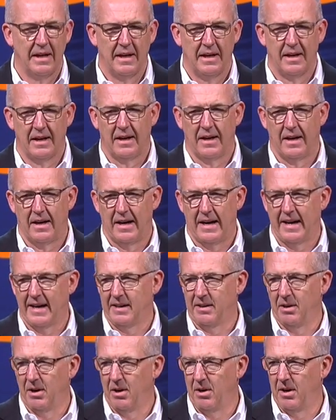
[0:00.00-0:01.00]

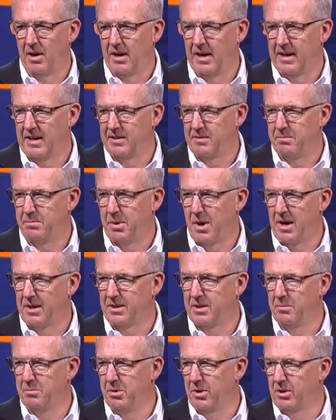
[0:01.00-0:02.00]
I had
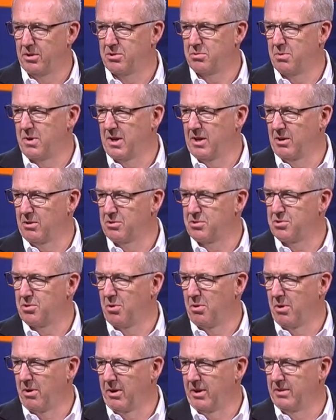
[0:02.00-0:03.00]
bought the book Swing Your
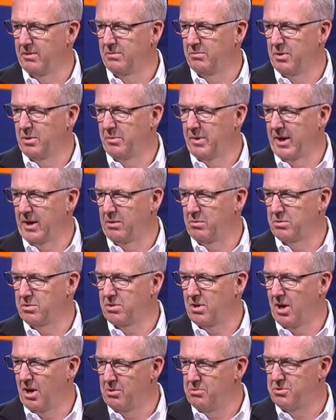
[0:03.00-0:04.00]
Sword when Mike was
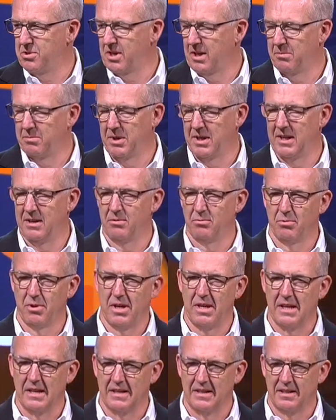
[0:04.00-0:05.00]
coaching, but didn't
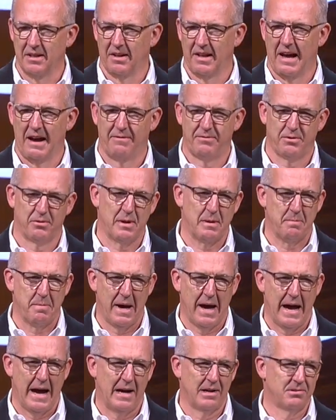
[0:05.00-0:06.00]
read it until after he
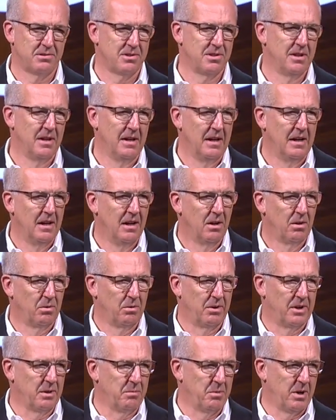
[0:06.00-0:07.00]
passed,
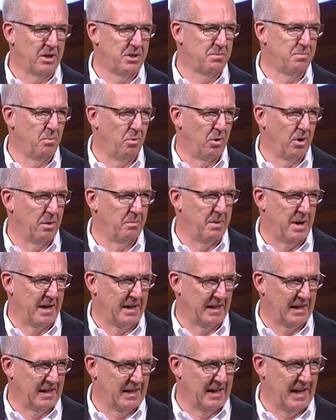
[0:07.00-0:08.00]
learning much more about
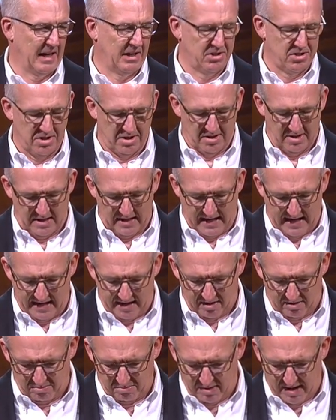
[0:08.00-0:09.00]
a connection that I
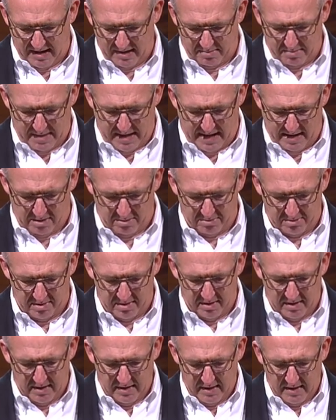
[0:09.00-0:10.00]
had read about
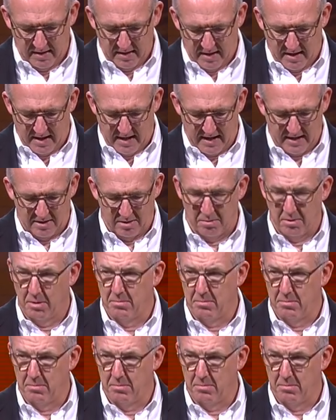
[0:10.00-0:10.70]
in the